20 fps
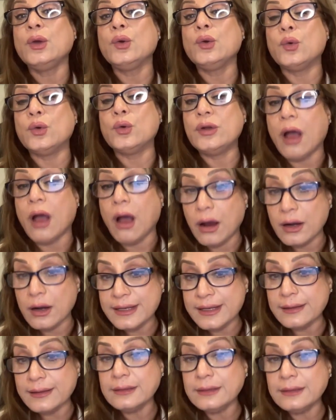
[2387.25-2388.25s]
good heart
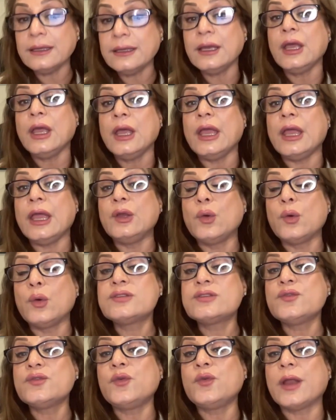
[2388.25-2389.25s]
health, and
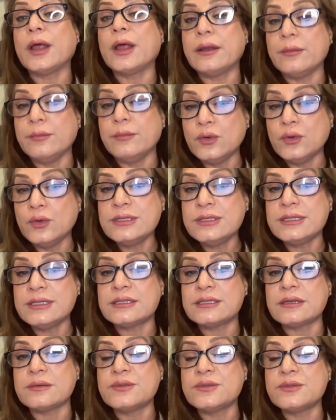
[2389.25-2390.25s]
also for our immune
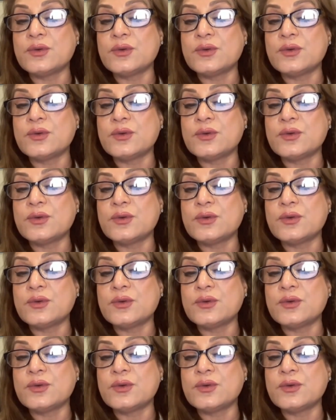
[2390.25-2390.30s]
system.